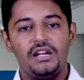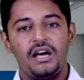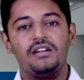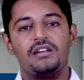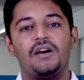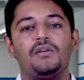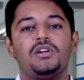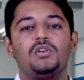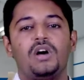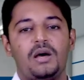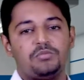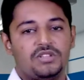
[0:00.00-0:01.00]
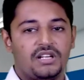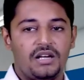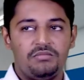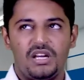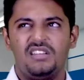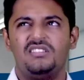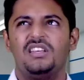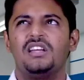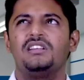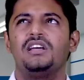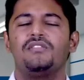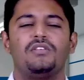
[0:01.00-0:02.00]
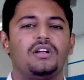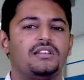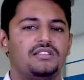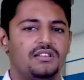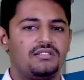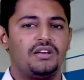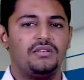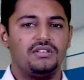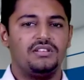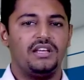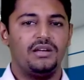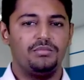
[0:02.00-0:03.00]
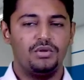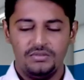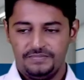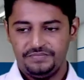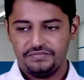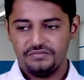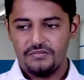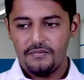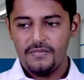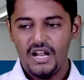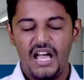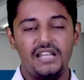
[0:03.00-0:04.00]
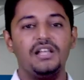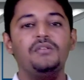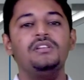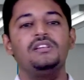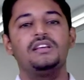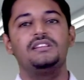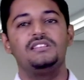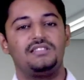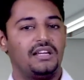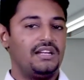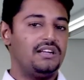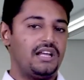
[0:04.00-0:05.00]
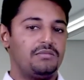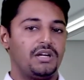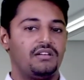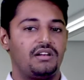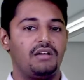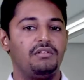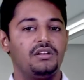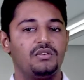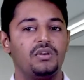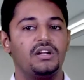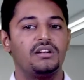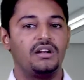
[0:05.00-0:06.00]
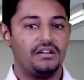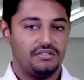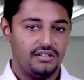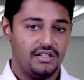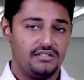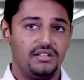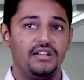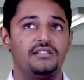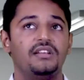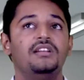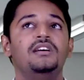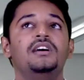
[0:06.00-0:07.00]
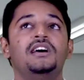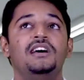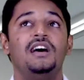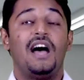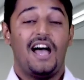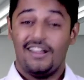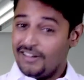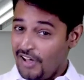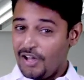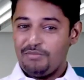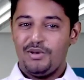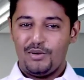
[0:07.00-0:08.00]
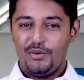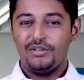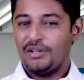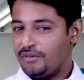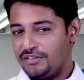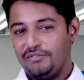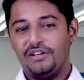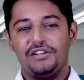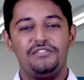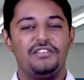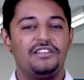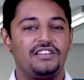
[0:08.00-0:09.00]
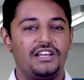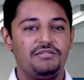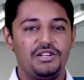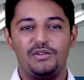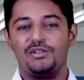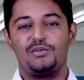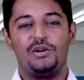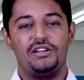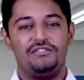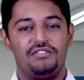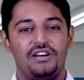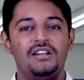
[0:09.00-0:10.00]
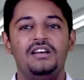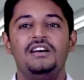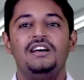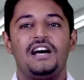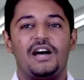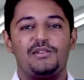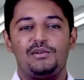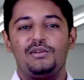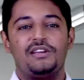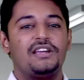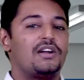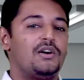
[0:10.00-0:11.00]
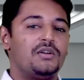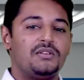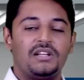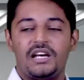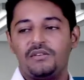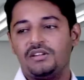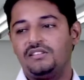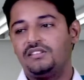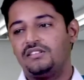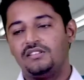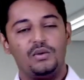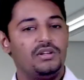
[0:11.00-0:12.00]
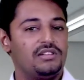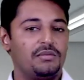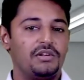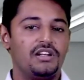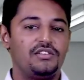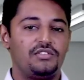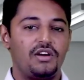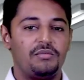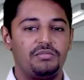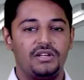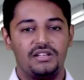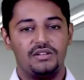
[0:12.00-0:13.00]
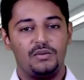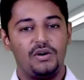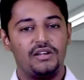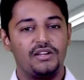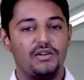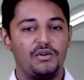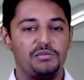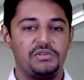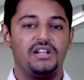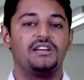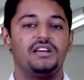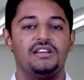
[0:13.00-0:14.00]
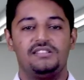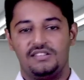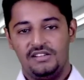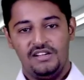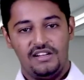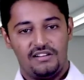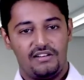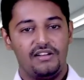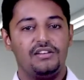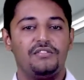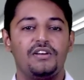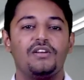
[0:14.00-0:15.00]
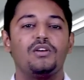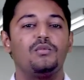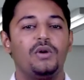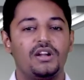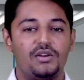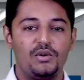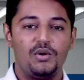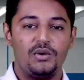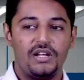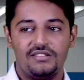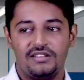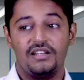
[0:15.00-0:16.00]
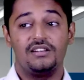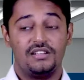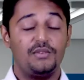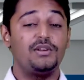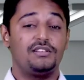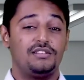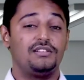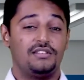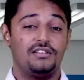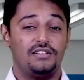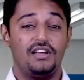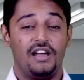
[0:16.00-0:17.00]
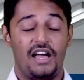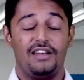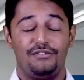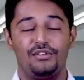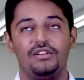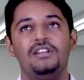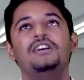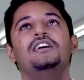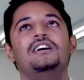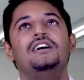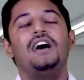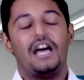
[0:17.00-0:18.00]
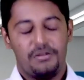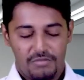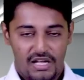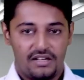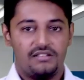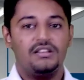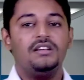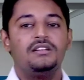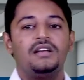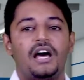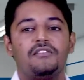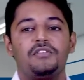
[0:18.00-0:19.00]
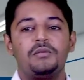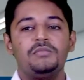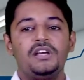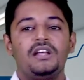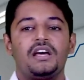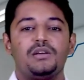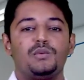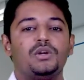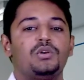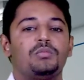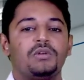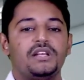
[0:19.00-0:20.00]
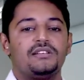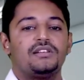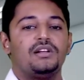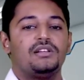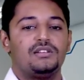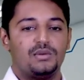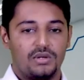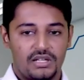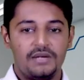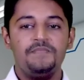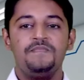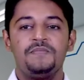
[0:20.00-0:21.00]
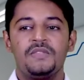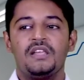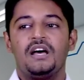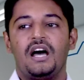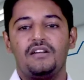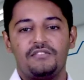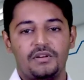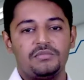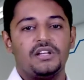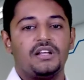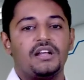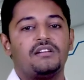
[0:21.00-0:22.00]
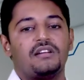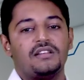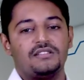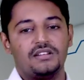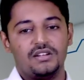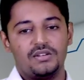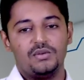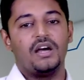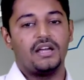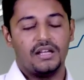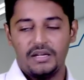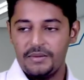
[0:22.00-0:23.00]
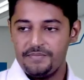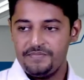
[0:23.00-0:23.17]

I traveled to Amsterdam. I stayed there for like 6 hours in the airport, and that was like the second time I traveled to an international destination. And on my own, that was the very first time. It was quite fun. I was looking around, I was doing some little shopping, walking around my luggage, trying to figure out where to go next, and it was a handful. I managed it, and from there I went to a place called Suriname, and from there I transited to Guyana.